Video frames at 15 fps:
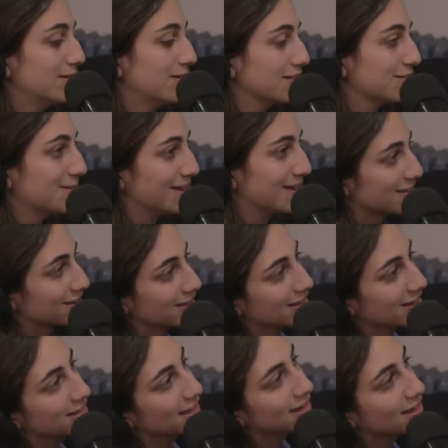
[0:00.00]
is
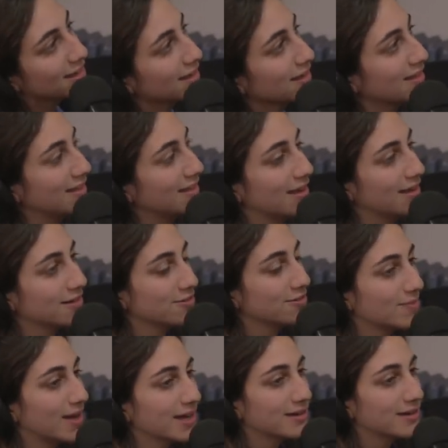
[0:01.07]
basically like the end of
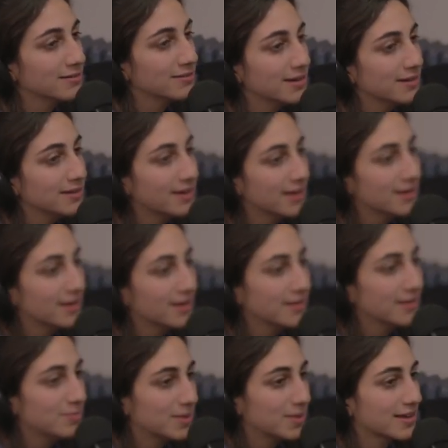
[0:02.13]
my career. I call
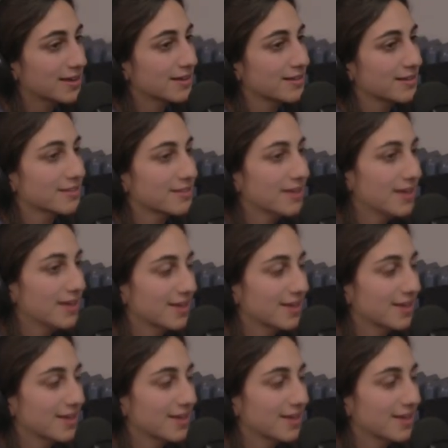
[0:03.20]
it because okay.